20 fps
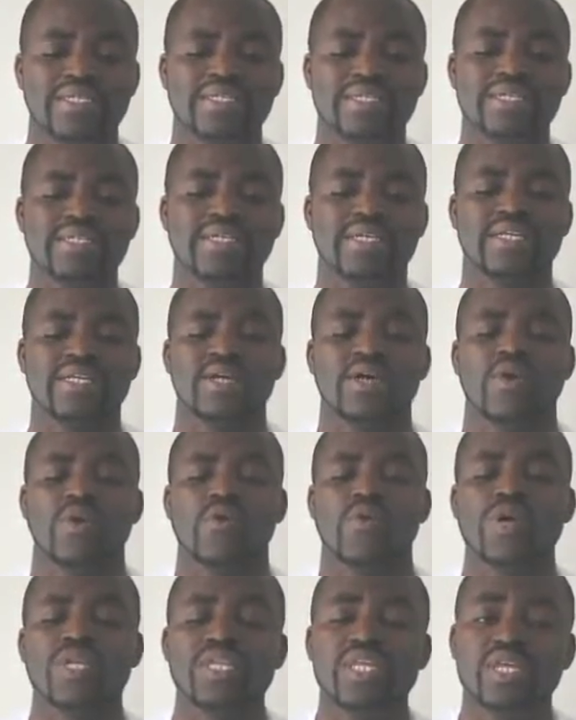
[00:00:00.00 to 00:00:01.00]
it says that
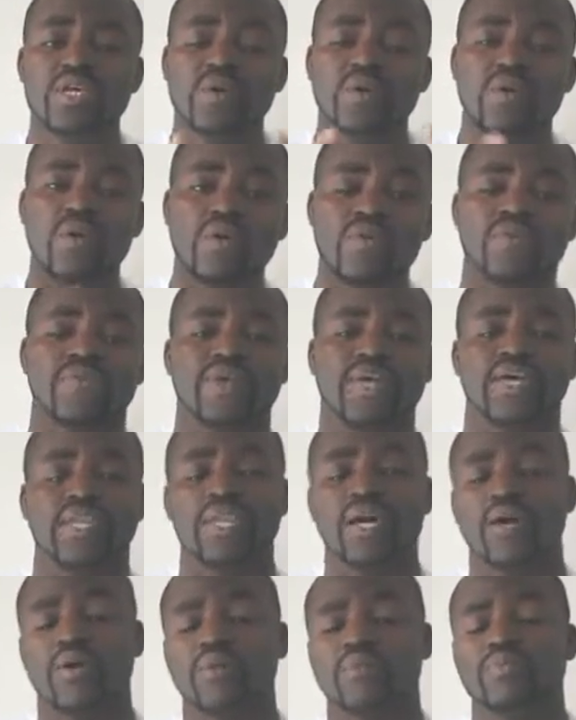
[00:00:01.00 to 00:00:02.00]
when he got there,
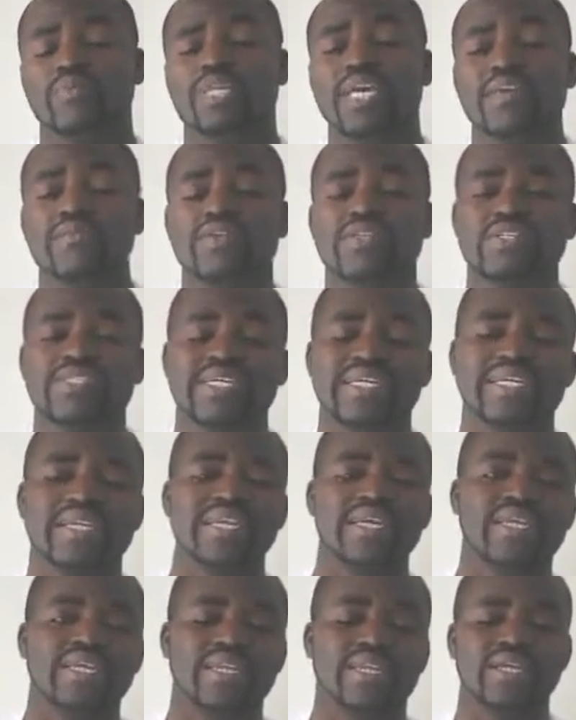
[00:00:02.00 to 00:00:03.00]
now David is a
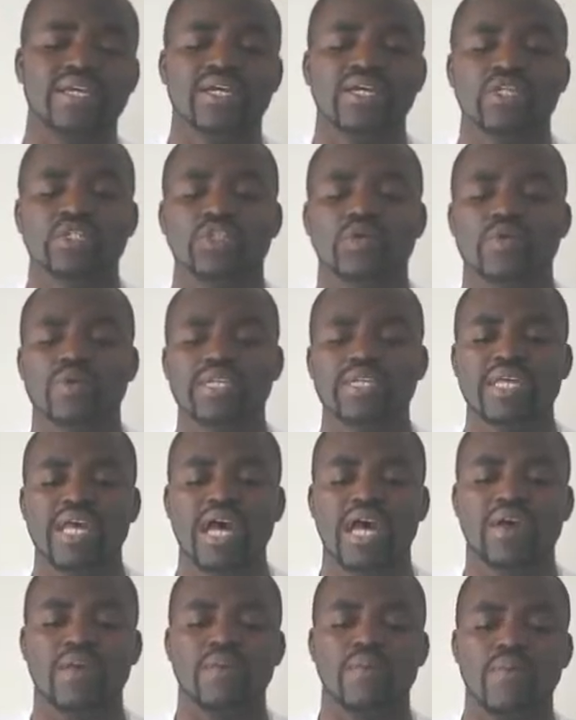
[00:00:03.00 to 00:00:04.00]
king, so when
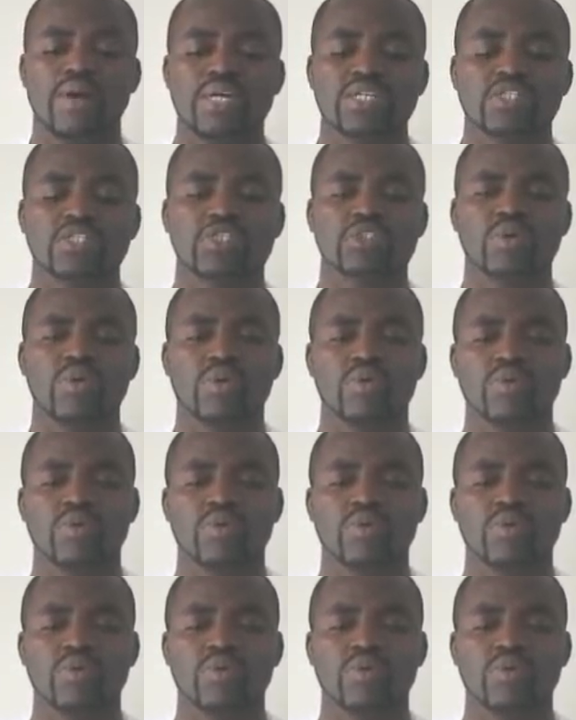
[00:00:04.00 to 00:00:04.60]
Araunah